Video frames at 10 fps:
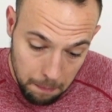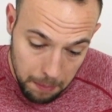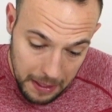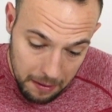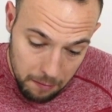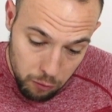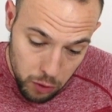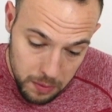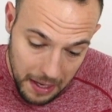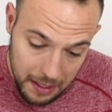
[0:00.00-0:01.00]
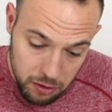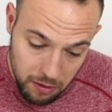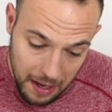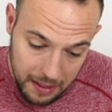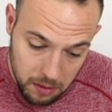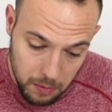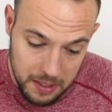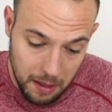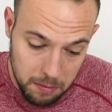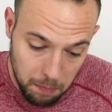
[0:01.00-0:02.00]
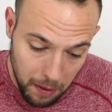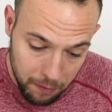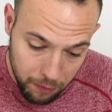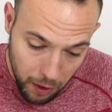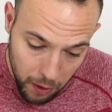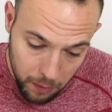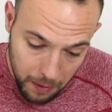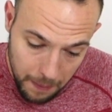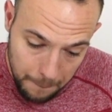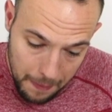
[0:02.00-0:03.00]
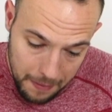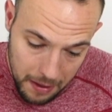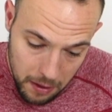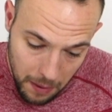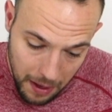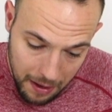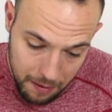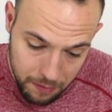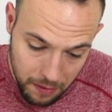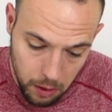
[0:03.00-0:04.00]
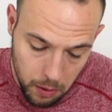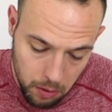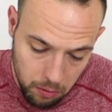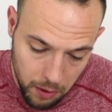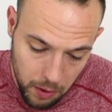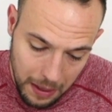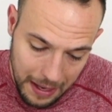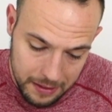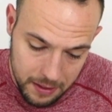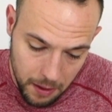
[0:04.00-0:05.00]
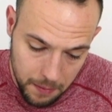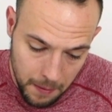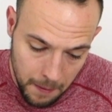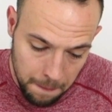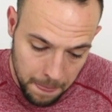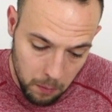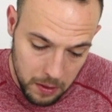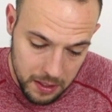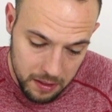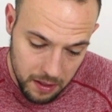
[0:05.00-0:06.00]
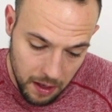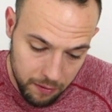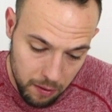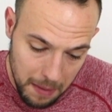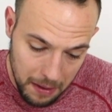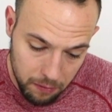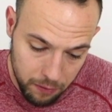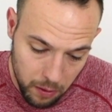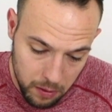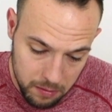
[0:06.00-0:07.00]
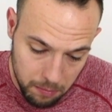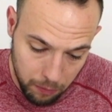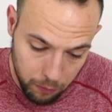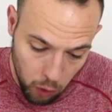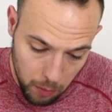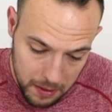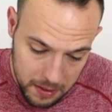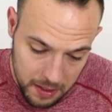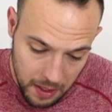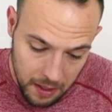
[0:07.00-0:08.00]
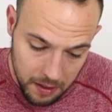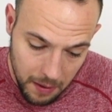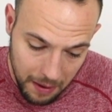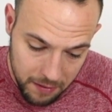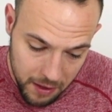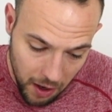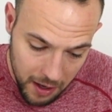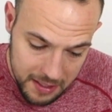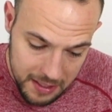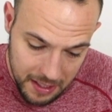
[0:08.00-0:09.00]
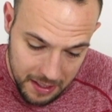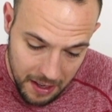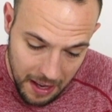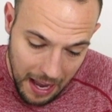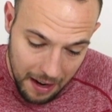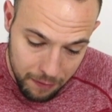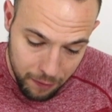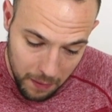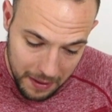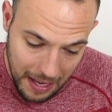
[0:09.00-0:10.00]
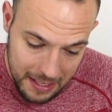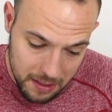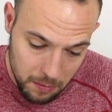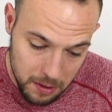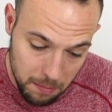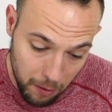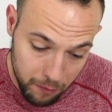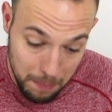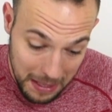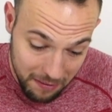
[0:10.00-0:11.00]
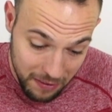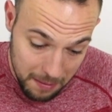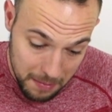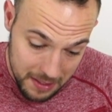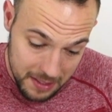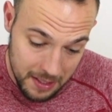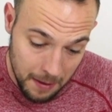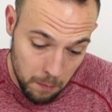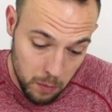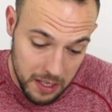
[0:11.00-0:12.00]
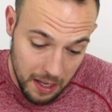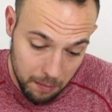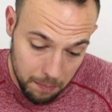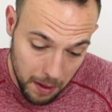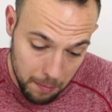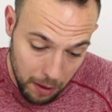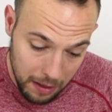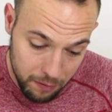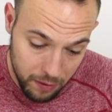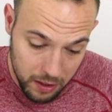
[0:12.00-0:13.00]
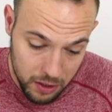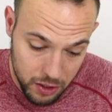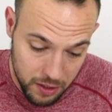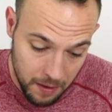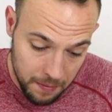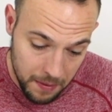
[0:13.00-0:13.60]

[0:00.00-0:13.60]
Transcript: Beetroot extract, which helps blood flow. And then you have glucuronolactone, which is for mental focus and performance. You have niacin and folic acid, which are both B vitamins, which help brain function